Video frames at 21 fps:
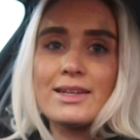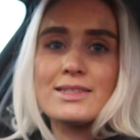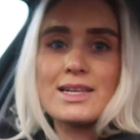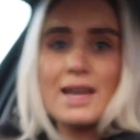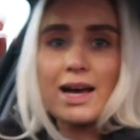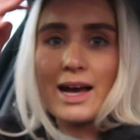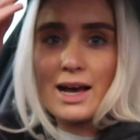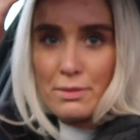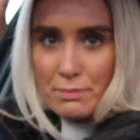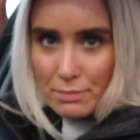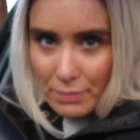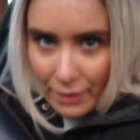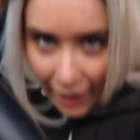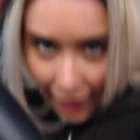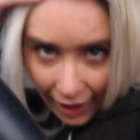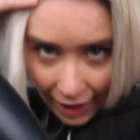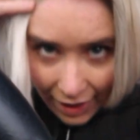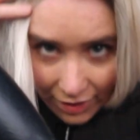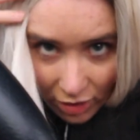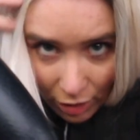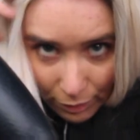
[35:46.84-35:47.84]
And I'm
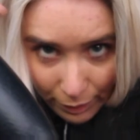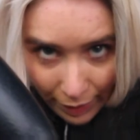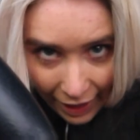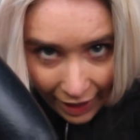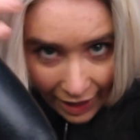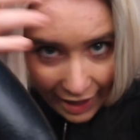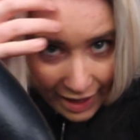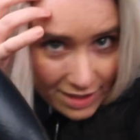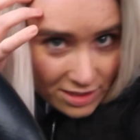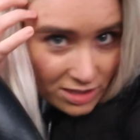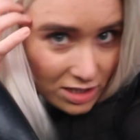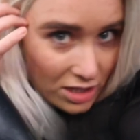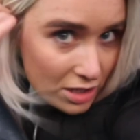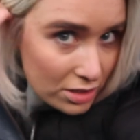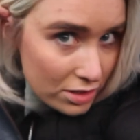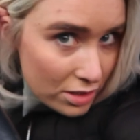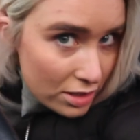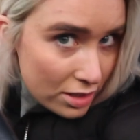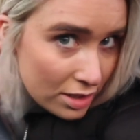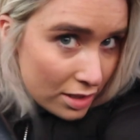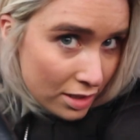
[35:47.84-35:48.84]
back, got my hair
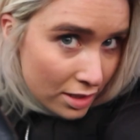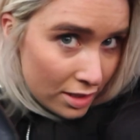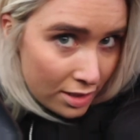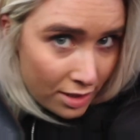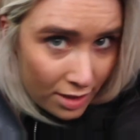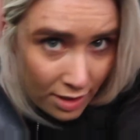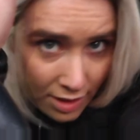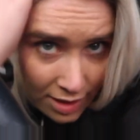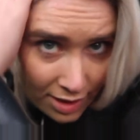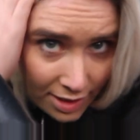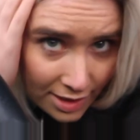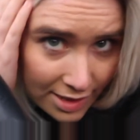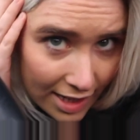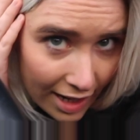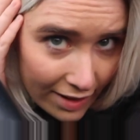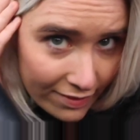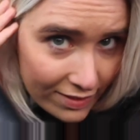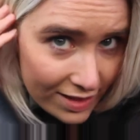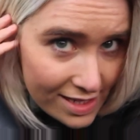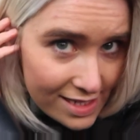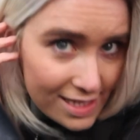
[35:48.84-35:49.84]
done.
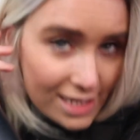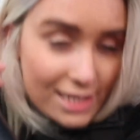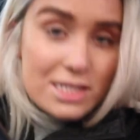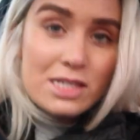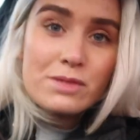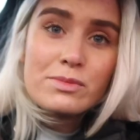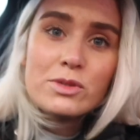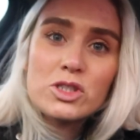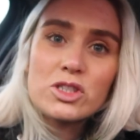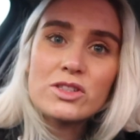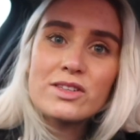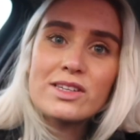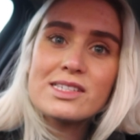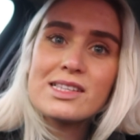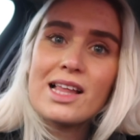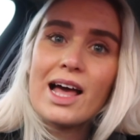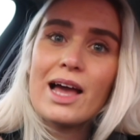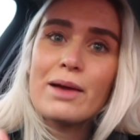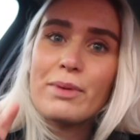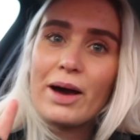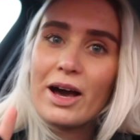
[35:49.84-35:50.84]
Can't really see too much in this
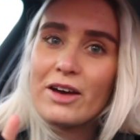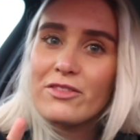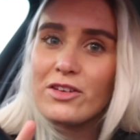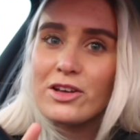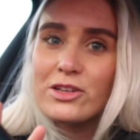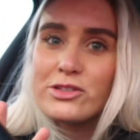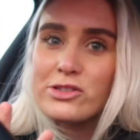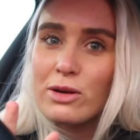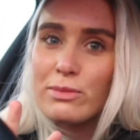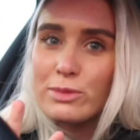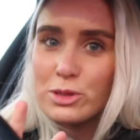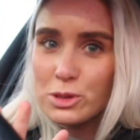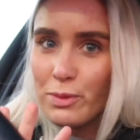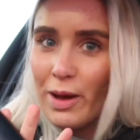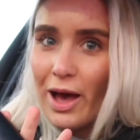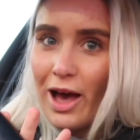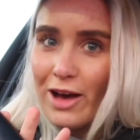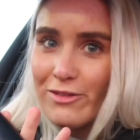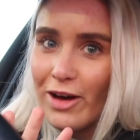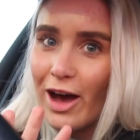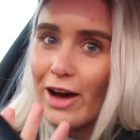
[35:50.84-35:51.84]
light, but I feel so much
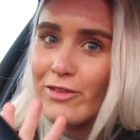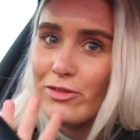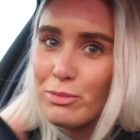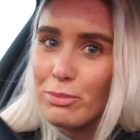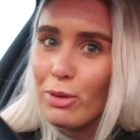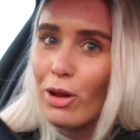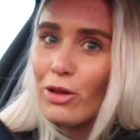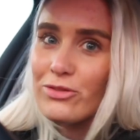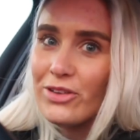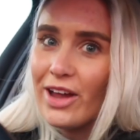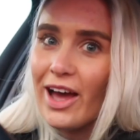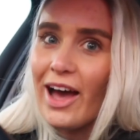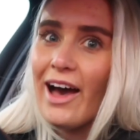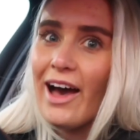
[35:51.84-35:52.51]
better for having blonder